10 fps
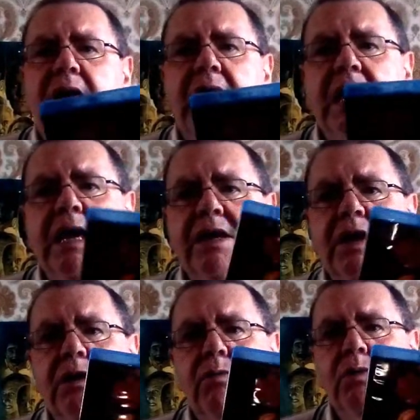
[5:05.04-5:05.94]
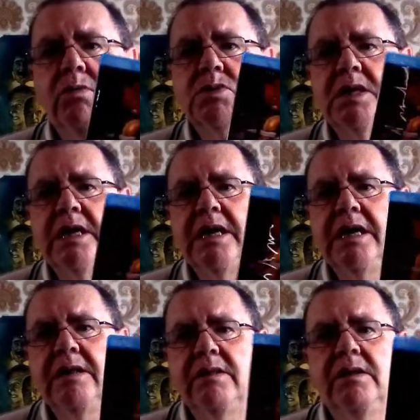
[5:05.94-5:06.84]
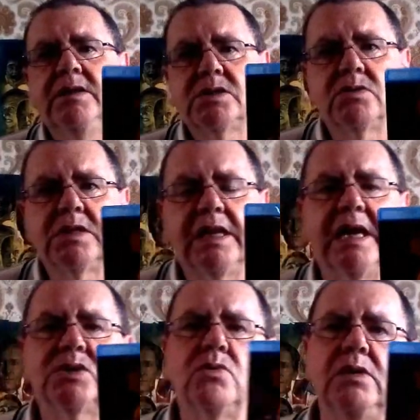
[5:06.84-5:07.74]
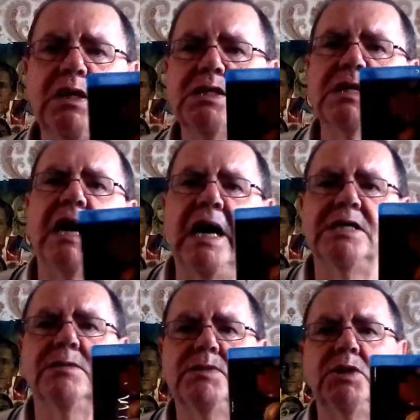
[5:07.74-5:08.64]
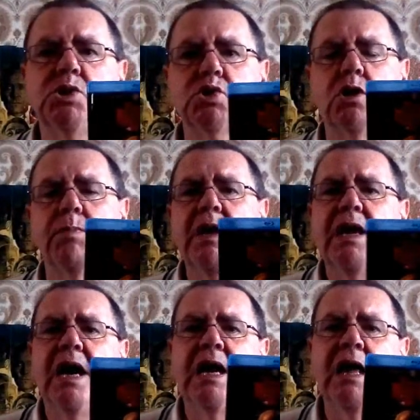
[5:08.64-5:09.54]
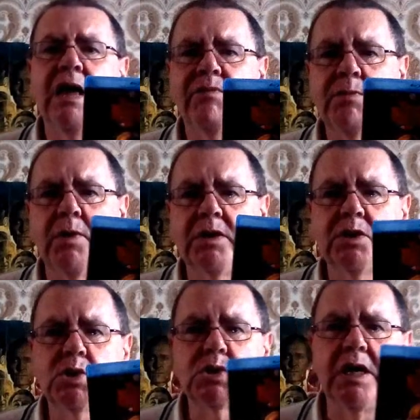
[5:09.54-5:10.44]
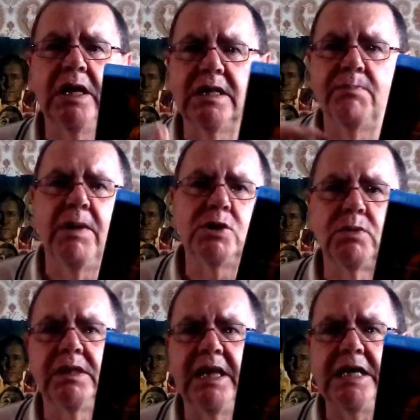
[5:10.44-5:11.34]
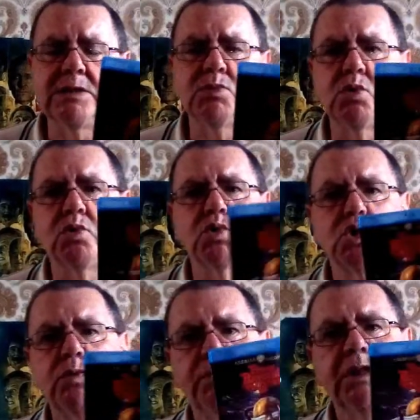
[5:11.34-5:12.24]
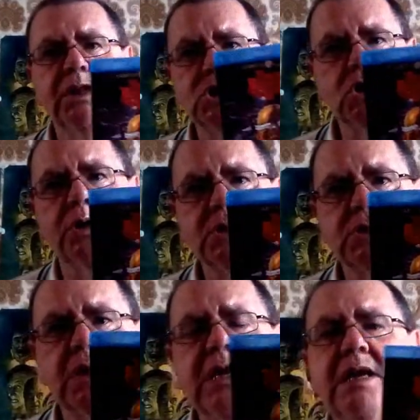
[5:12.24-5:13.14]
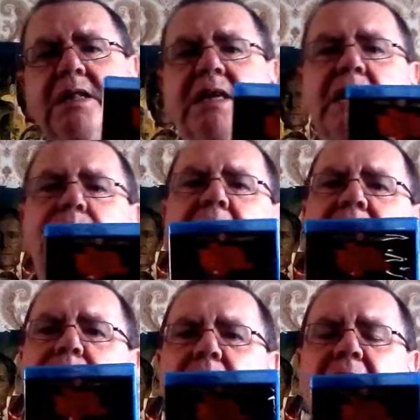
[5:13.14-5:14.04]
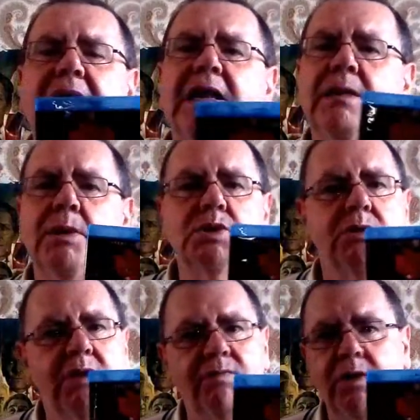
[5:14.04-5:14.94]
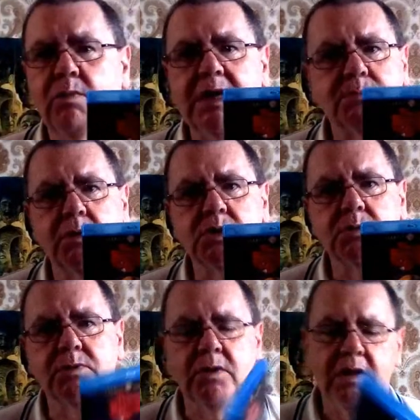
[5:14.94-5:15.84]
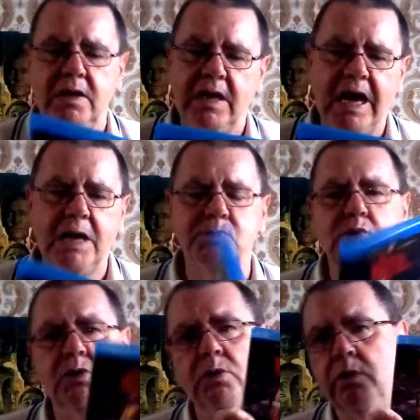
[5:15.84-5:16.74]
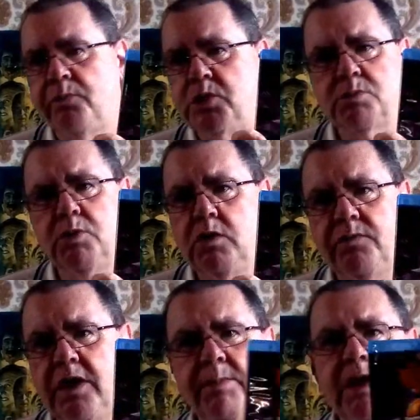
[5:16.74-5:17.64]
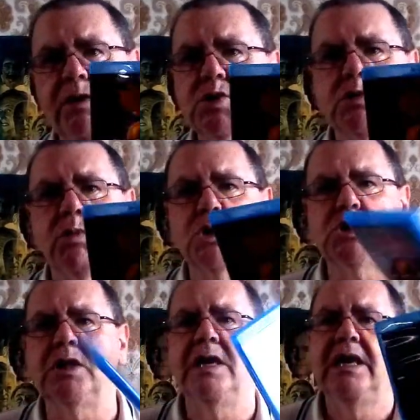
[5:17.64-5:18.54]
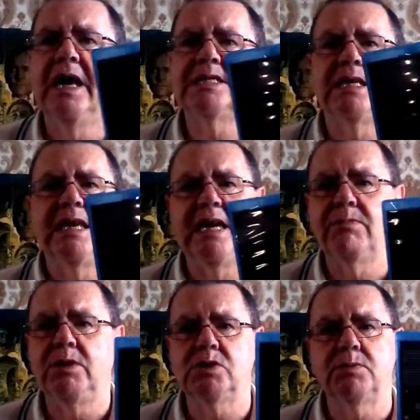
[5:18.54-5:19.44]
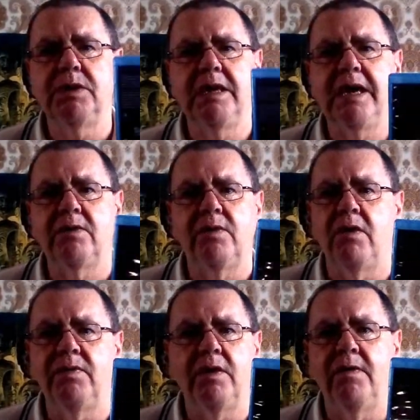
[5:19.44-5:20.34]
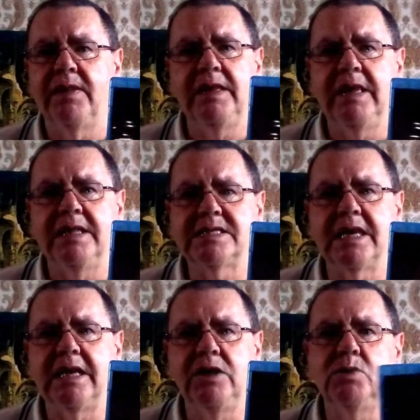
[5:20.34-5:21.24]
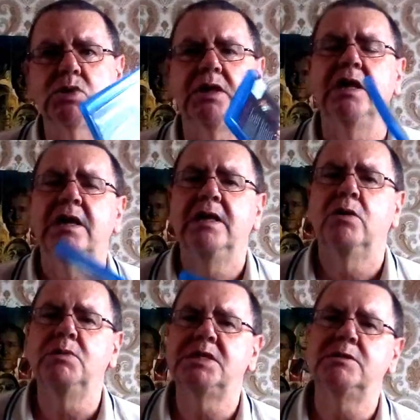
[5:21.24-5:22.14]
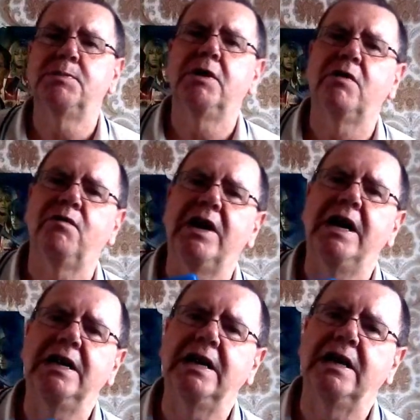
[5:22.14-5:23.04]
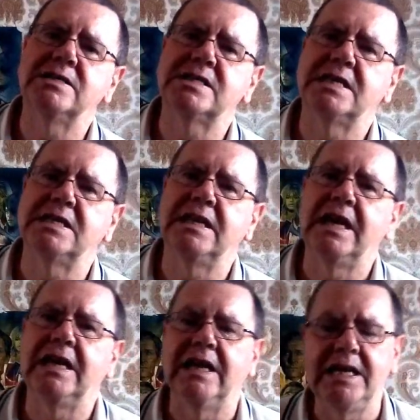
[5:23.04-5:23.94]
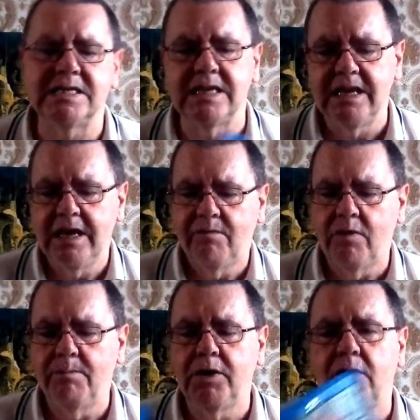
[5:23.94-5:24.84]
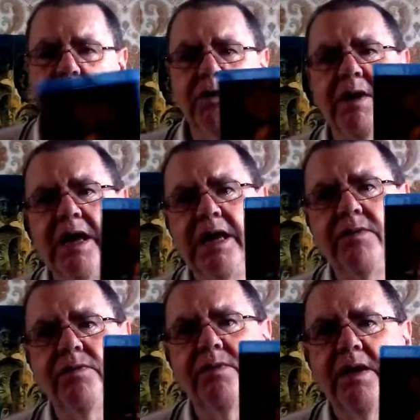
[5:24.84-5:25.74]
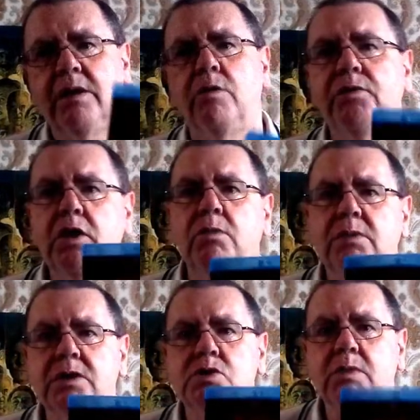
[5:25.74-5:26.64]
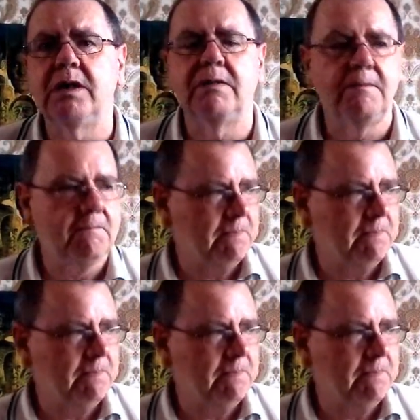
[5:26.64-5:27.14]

Uh, you know, who's uh, he sort of like has all these uh, items in his shop. Uh, everybody that tra- uh, buys one of the items or does something dishonest, they get paid back in the most horrific ways possible. I absolutely love this movie. I mean, I used to watch it as a kid when it used to be aired on on, on the uh, telly. Usually, always seemed to be on a Friday, Saturday night late. From Beyond the Grave, I love the opening as well.